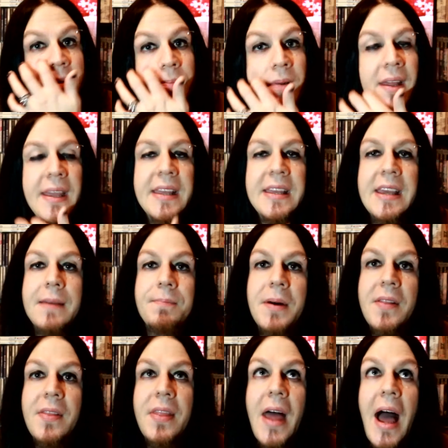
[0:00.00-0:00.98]
to playing it,
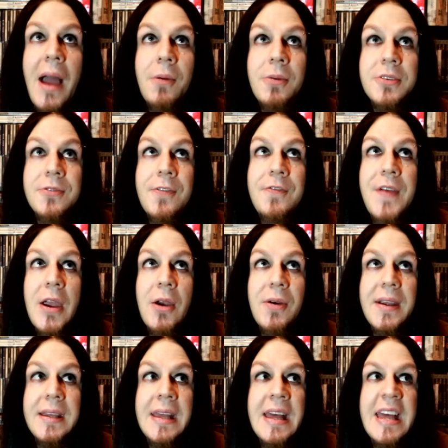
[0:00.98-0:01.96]
but I was
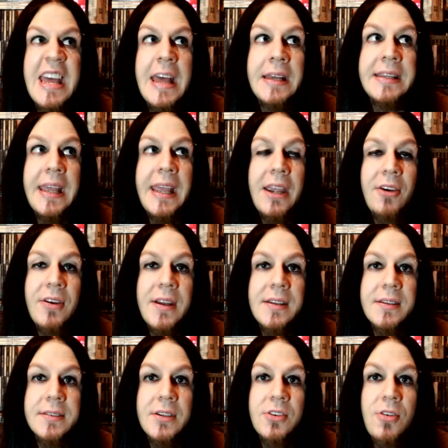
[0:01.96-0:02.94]
very
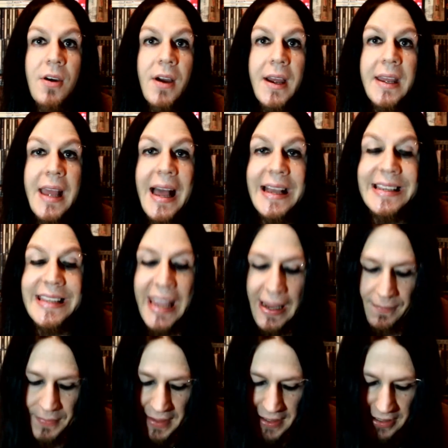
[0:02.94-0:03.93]
curious to try a
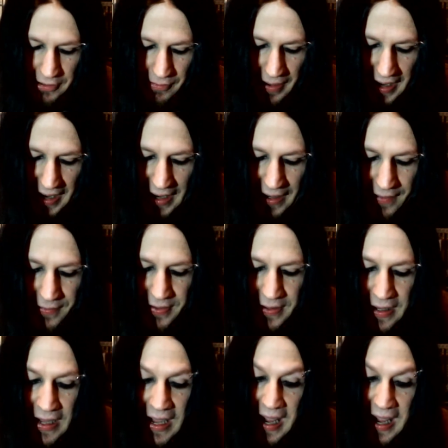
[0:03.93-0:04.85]
game that you have,